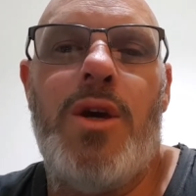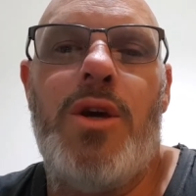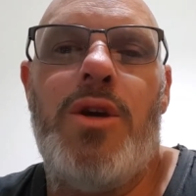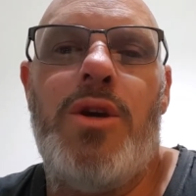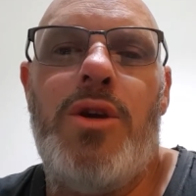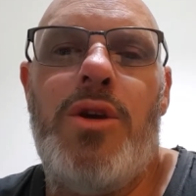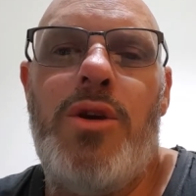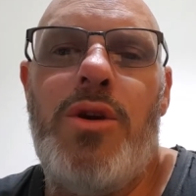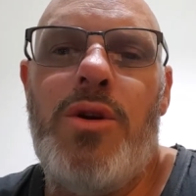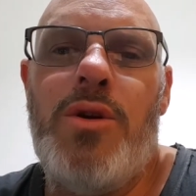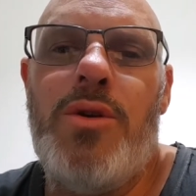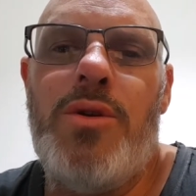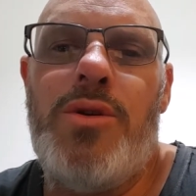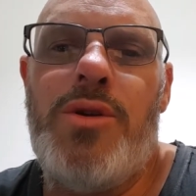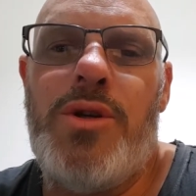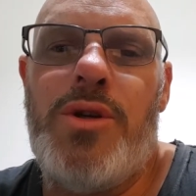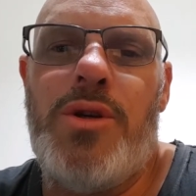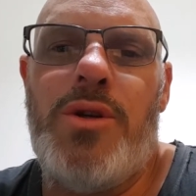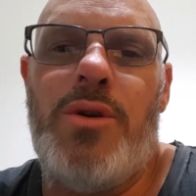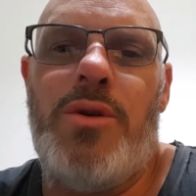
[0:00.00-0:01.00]
You
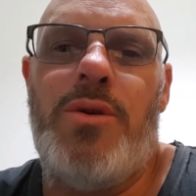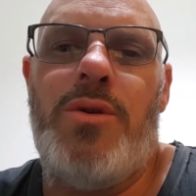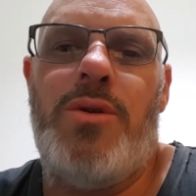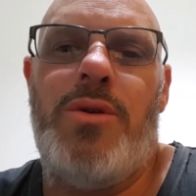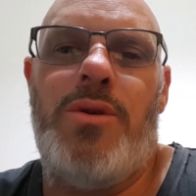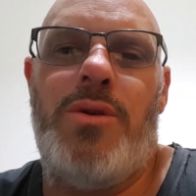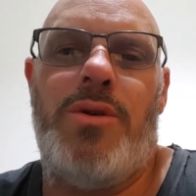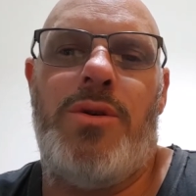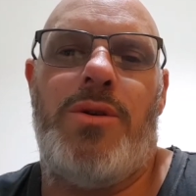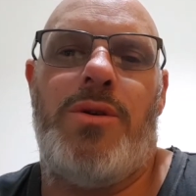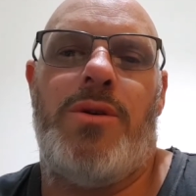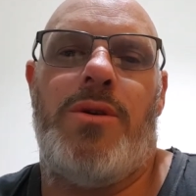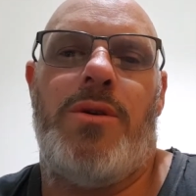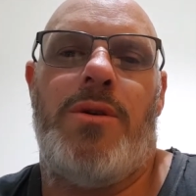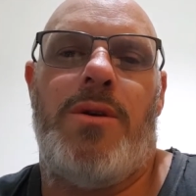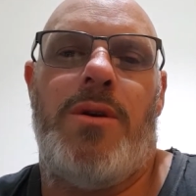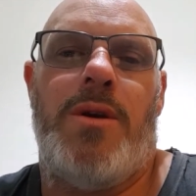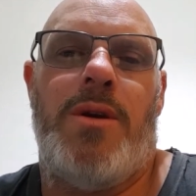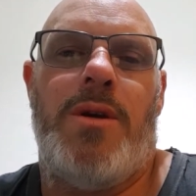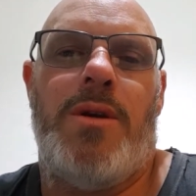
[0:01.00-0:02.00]
choose
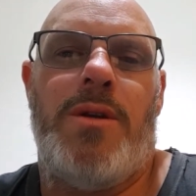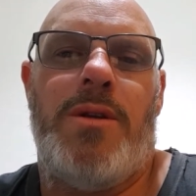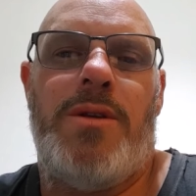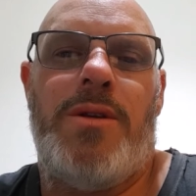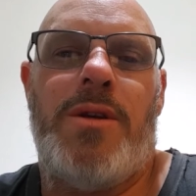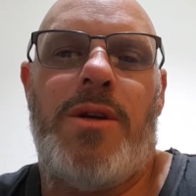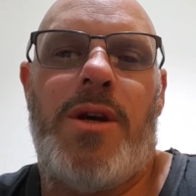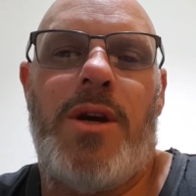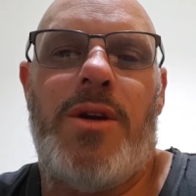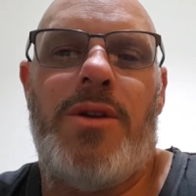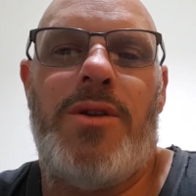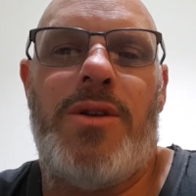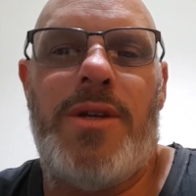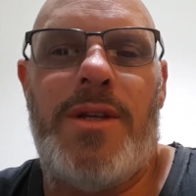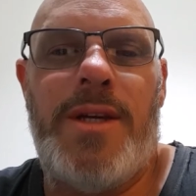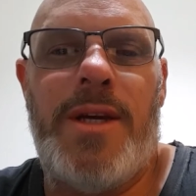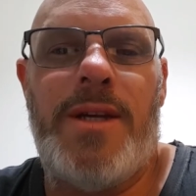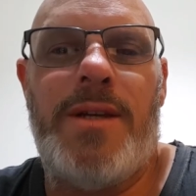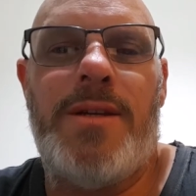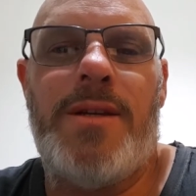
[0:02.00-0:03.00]
to go to the
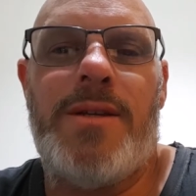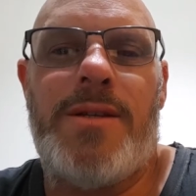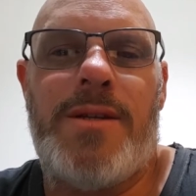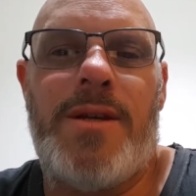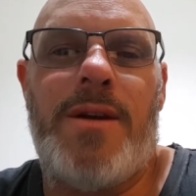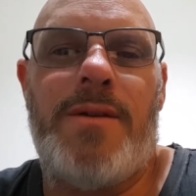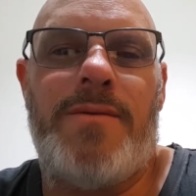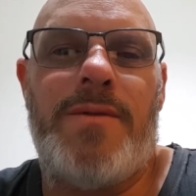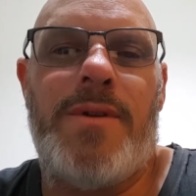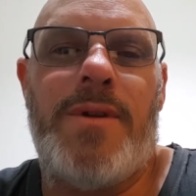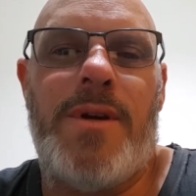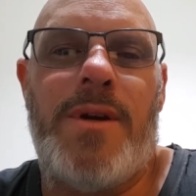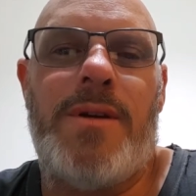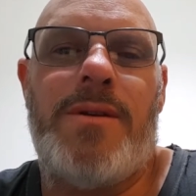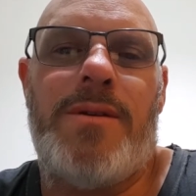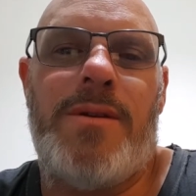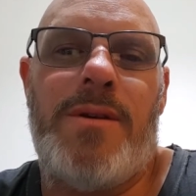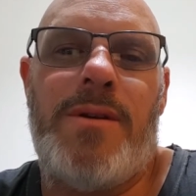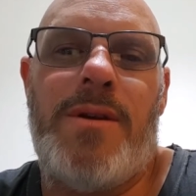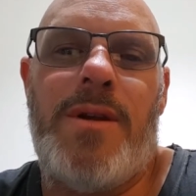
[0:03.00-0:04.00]
dentist after
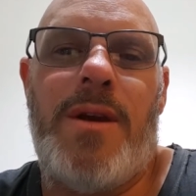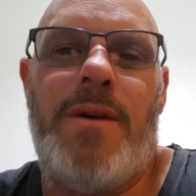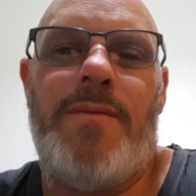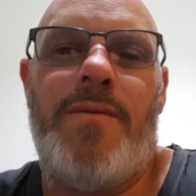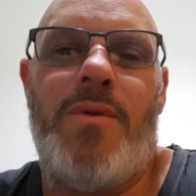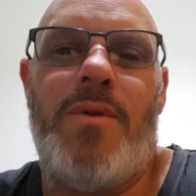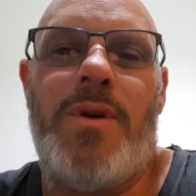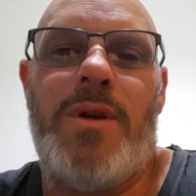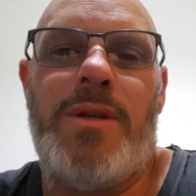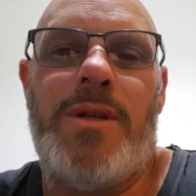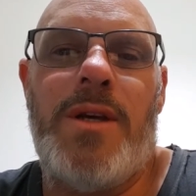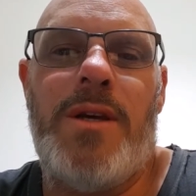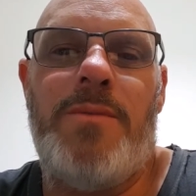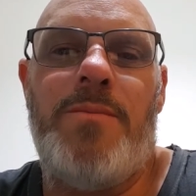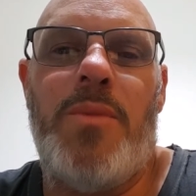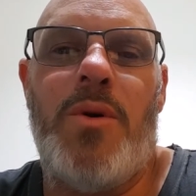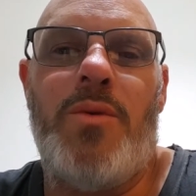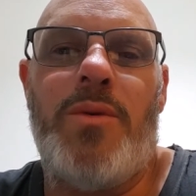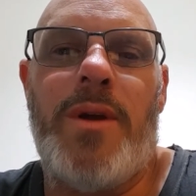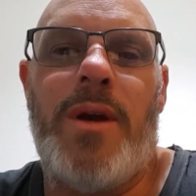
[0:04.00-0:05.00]
that and have all your teeth
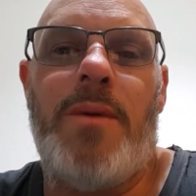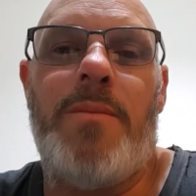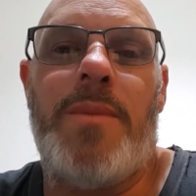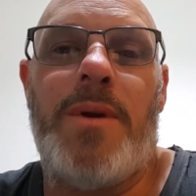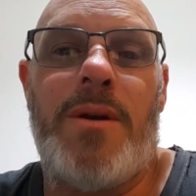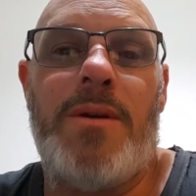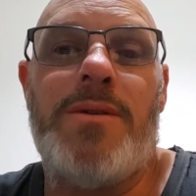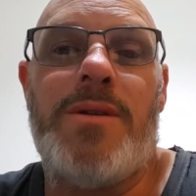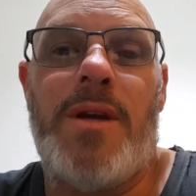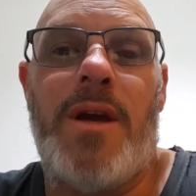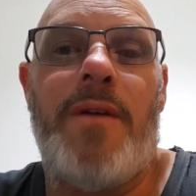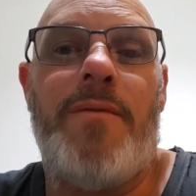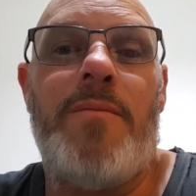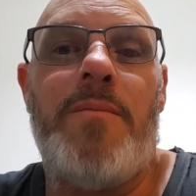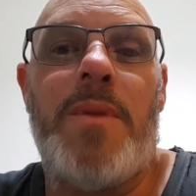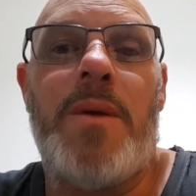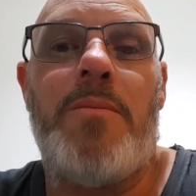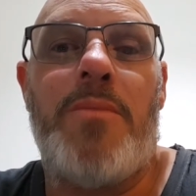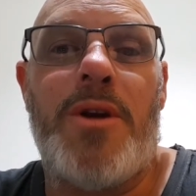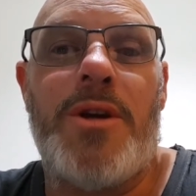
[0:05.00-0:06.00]
pulled out because you haven't
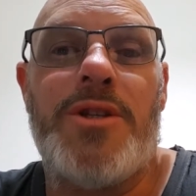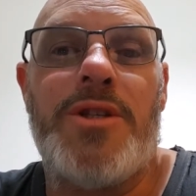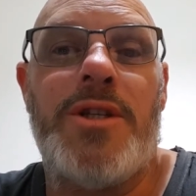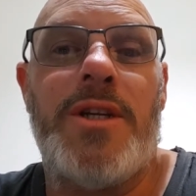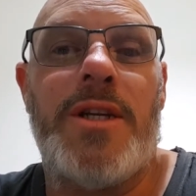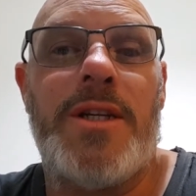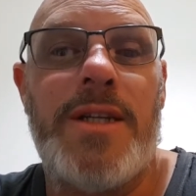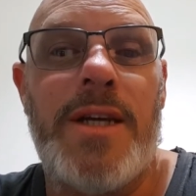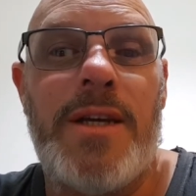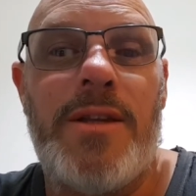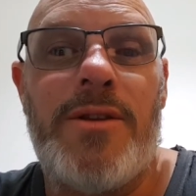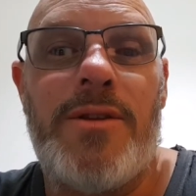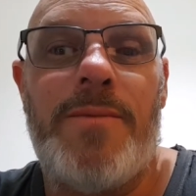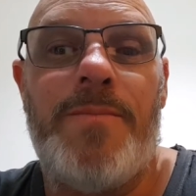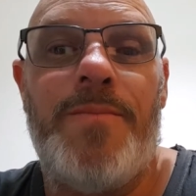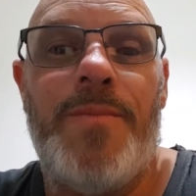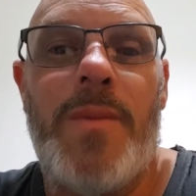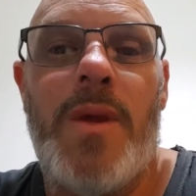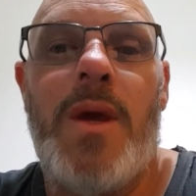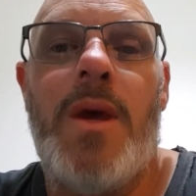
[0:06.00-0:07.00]
been brushing your teeth.
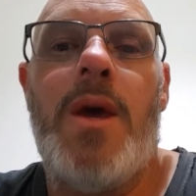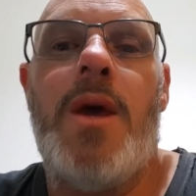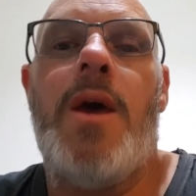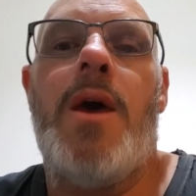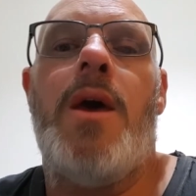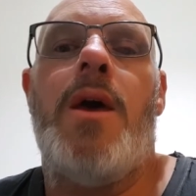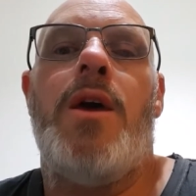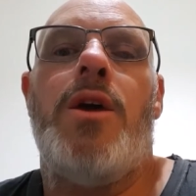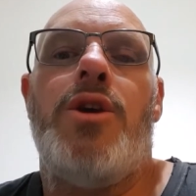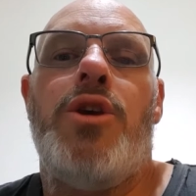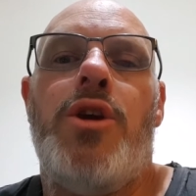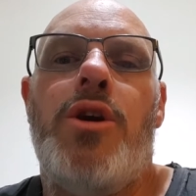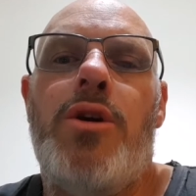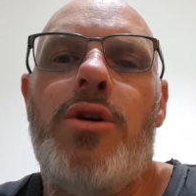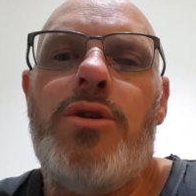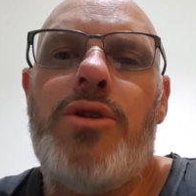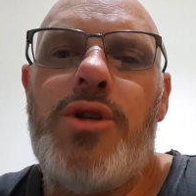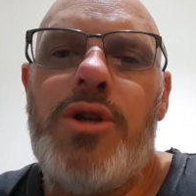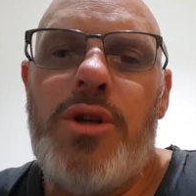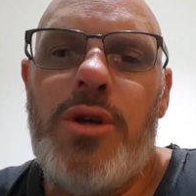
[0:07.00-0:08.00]

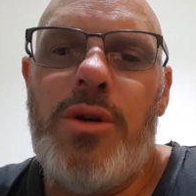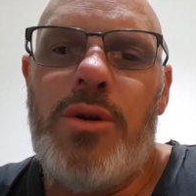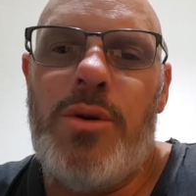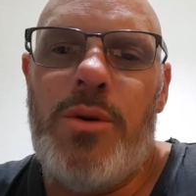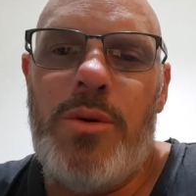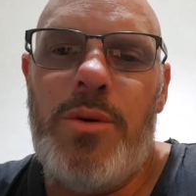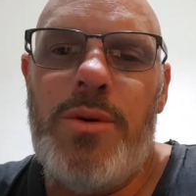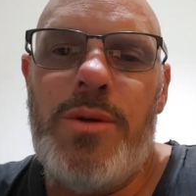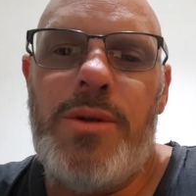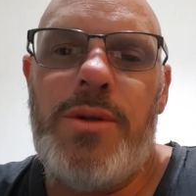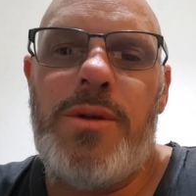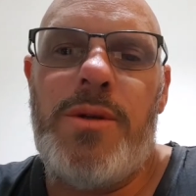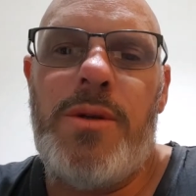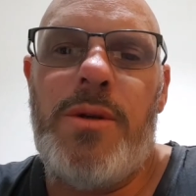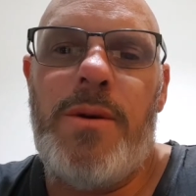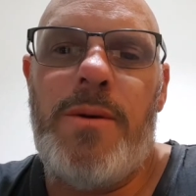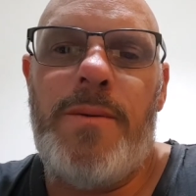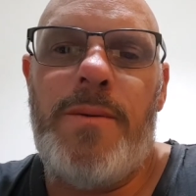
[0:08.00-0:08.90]
You choose